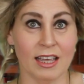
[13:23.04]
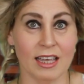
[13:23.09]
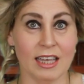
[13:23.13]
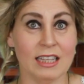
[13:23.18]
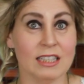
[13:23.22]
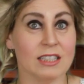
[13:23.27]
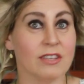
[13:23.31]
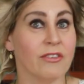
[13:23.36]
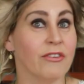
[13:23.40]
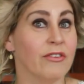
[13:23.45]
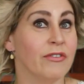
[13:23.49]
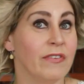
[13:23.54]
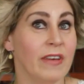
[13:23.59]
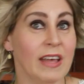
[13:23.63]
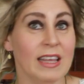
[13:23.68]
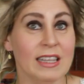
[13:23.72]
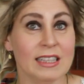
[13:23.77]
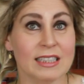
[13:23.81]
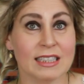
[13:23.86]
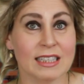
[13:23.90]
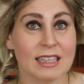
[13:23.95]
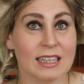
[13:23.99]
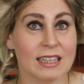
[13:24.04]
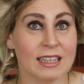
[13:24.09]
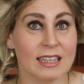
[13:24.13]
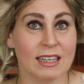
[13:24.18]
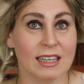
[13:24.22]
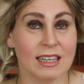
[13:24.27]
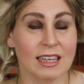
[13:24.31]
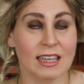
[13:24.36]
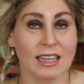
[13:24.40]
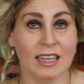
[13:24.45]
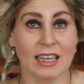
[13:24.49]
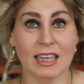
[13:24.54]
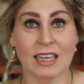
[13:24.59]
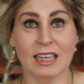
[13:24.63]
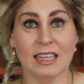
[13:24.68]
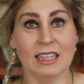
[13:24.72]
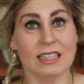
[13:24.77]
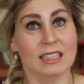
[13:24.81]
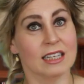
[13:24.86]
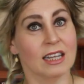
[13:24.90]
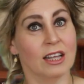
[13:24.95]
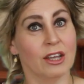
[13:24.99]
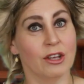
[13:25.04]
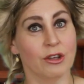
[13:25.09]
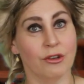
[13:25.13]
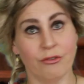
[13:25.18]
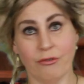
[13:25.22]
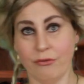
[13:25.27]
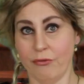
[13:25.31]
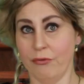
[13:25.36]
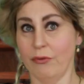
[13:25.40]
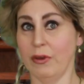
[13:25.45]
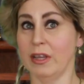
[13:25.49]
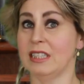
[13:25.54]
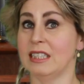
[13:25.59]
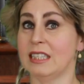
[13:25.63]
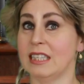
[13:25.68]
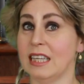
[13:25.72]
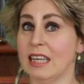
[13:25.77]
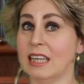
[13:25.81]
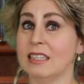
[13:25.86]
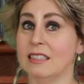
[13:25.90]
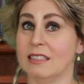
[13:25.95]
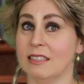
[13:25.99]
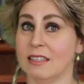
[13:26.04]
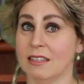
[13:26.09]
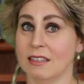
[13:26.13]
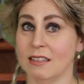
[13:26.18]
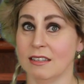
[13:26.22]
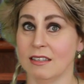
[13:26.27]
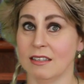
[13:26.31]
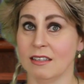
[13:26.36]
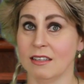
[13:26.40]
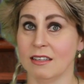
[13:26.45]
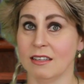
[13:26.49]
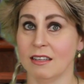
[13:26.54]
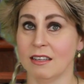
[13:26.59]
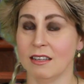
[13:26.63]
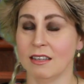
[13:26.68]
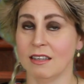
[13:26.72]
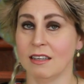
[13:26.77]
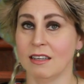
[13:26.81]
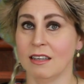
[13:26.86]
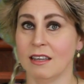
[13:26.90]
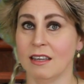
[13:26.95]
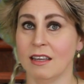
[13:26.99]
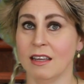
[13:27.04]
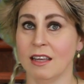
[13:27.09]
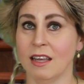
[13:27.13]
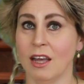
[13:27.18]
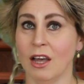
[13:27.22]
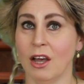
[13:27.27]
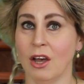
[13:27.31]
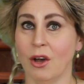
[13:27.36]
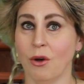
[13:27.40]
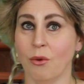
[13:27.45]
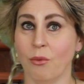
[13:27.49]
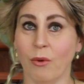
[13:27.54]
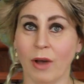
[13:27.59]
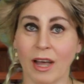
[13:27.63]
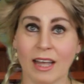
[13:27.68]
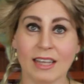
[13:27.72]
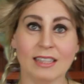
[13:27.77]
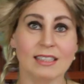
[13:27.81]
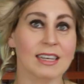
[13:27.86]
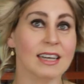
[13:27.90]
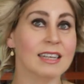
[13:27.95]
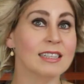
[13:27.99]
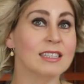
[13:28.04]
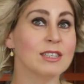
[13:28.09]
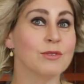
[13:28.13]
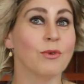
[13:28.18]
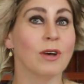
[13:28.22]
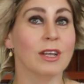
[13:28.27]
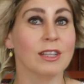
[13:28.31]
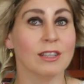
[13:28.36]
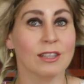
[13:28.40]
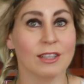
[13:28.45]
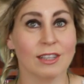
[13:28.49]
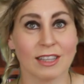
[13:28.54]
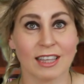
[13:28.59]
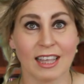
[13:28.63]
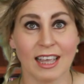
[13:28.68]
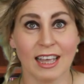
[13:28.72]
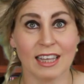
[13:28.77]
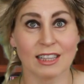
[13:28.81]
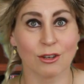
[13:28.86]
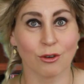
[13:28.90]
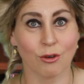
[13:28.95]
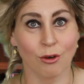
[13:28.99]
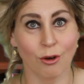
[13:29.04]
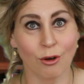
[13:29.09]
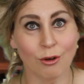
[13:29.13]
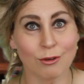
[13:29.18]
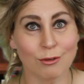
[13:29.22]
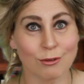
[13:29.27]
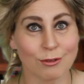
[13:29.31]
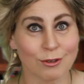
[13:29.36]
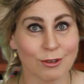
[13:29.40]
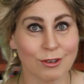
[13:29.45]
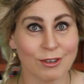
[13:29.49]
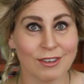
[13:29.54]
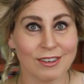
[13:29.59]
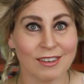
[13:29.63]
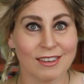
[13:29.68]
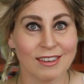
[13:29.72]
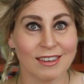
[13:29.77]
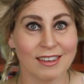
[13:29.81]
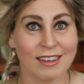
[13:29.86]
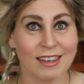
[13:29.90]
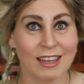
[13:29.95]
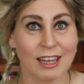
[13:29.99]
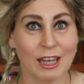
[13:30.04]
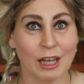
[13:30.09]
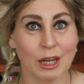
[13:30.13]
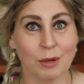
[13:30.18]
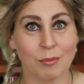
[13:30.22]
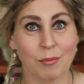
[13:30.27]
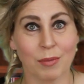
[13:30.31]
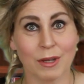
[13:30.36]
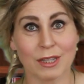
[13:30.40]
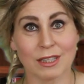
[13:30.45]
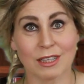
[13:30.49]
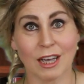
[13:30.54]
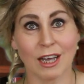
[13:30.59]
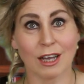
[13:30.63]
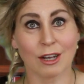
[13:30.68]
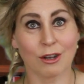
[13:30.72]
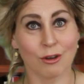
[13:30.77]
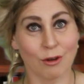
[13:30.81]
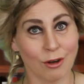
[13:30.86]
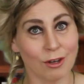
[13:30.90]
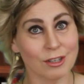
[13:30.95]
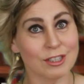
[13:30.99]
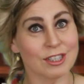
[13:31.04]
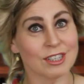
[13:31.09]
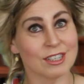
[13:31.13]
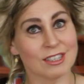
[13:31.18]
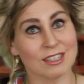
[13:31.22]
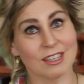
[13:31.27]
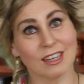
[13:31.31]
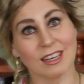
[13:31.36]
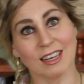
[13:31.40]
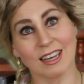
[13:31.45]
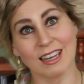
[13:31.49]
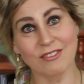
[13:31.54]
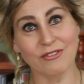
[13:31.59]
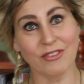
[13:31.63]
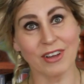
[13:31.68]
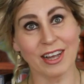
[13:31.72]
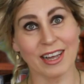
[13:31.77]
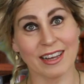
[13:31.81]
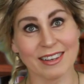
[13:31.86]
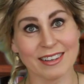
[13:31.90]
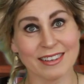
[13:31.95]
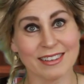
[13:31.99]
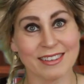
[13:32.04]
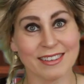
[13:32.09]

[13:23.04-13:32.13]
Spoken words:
his fate is fated. Where does one get rowed but across the river